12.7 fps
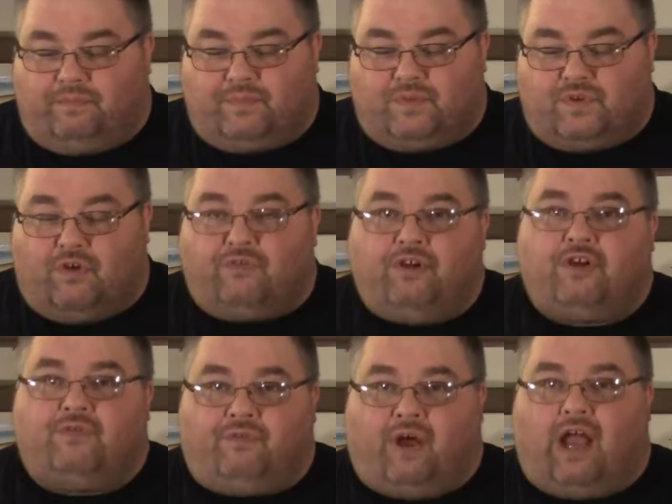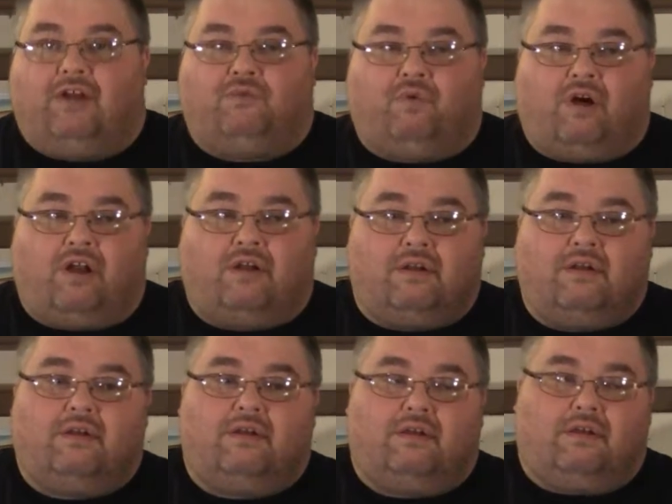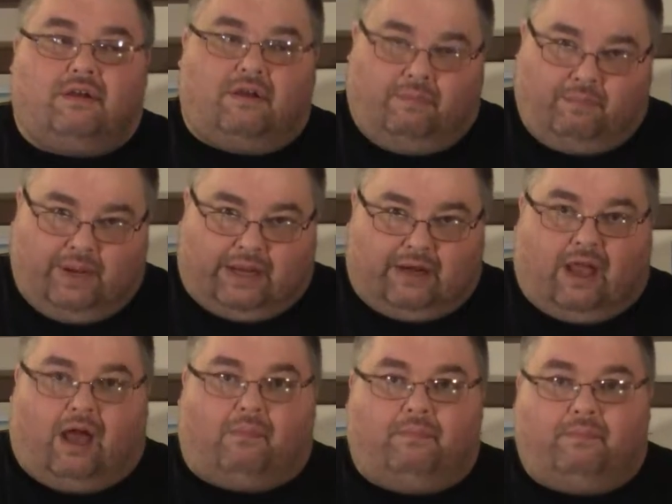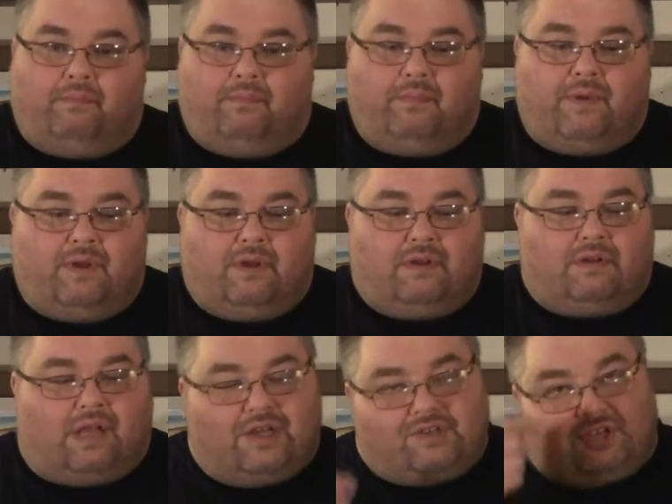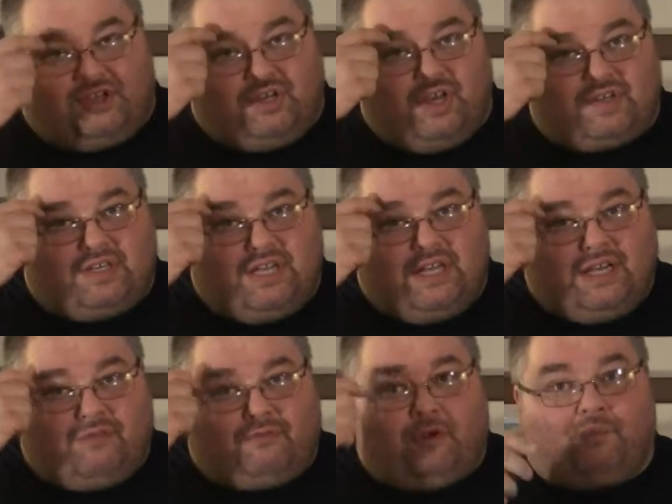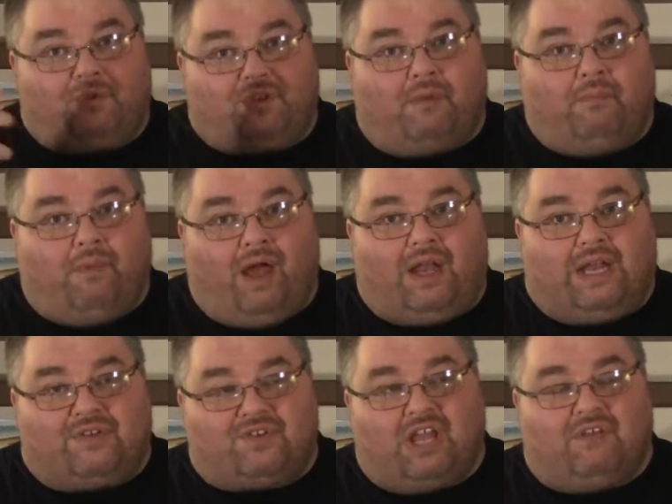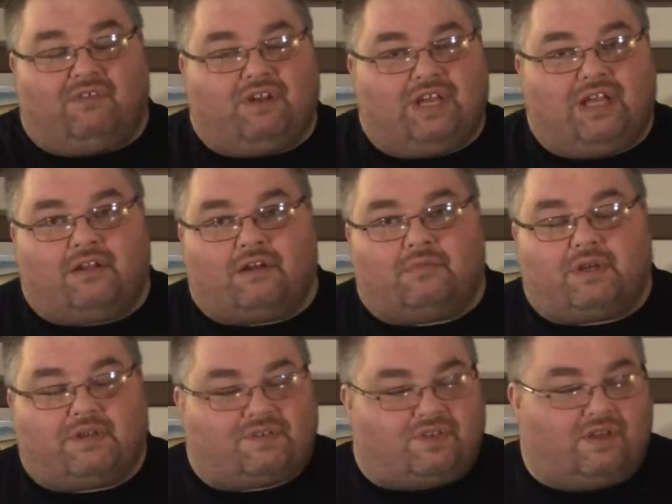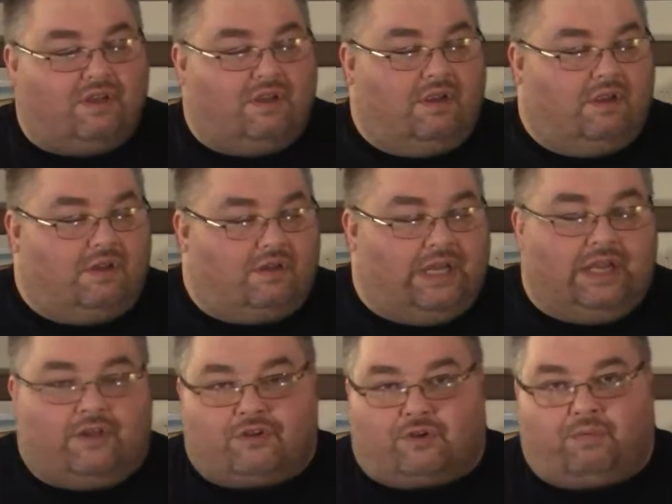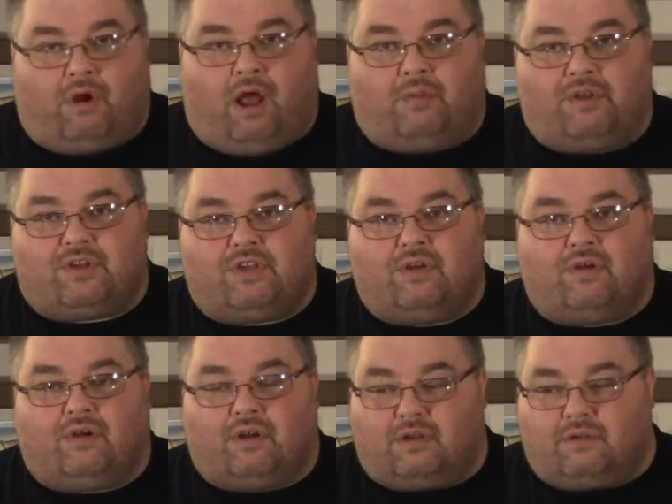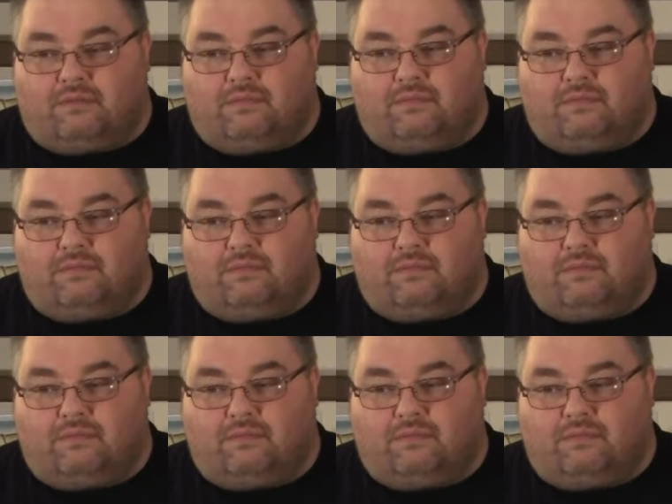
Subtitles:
So if you can find one, pick it up. I suggest getting it from somebody instead of a dealer, because dealers are probably still going to,